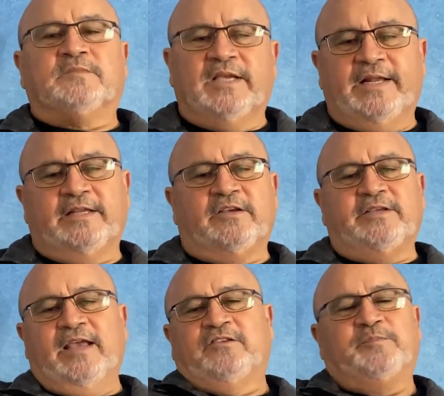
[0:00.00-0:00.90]
And I said,
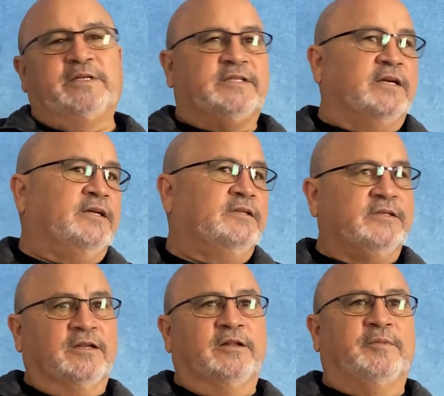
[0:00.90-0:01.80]
yeah, just put it there.
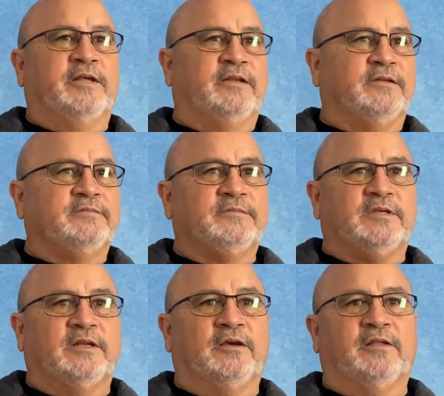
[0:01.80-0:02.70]
You know what I mean? And
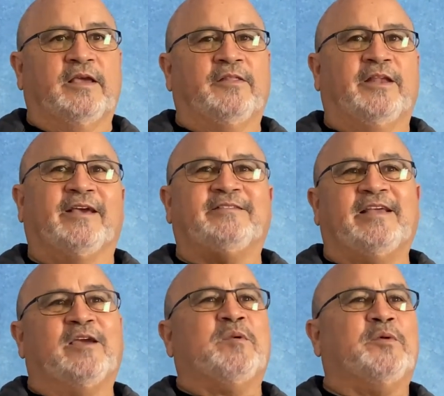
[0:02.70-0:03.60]
you know, and the next
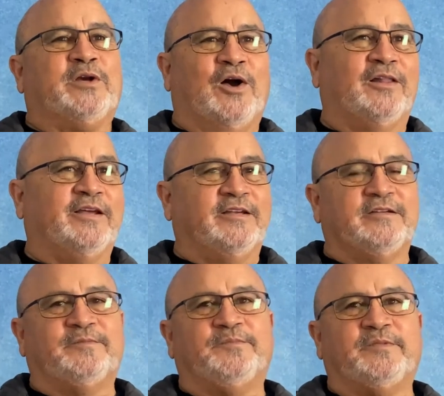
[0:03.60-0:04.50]
day I remember calling,
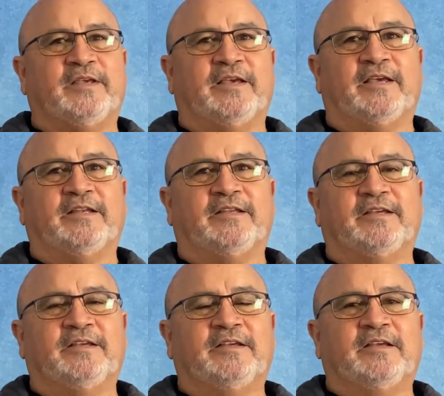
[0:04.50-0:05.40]
and
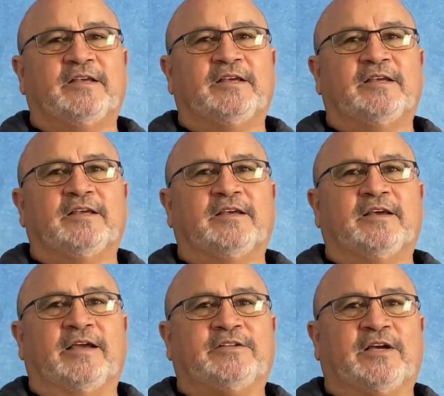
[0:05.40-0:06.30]

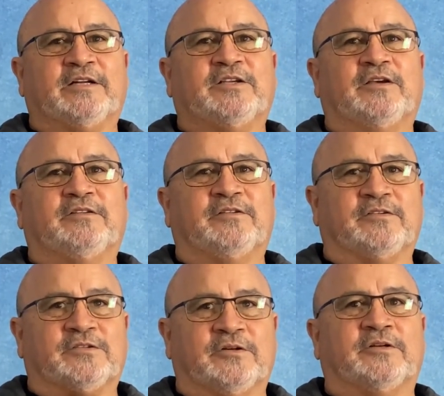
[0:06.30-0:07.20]
I talked to
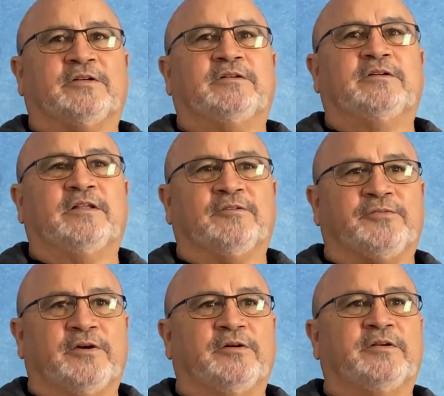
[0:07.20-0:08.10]
this girl on the
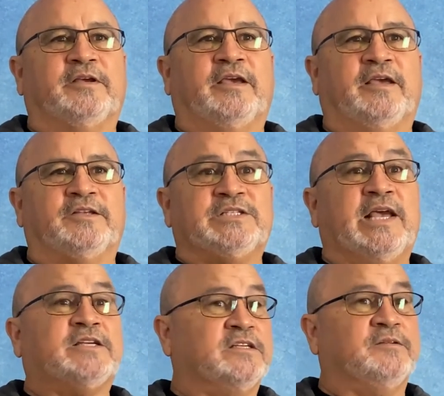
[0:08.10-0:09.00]
phone, and she
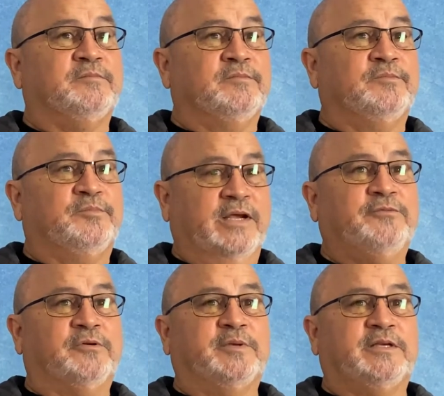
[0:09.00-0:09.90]
actually prayed
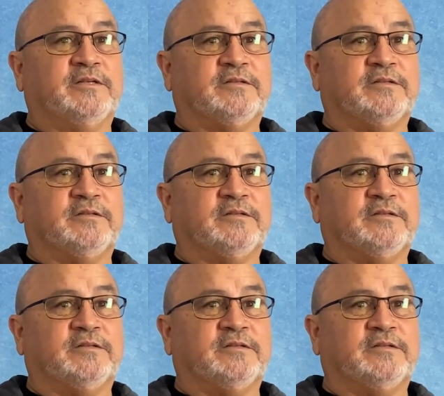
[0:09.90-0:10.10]
for me,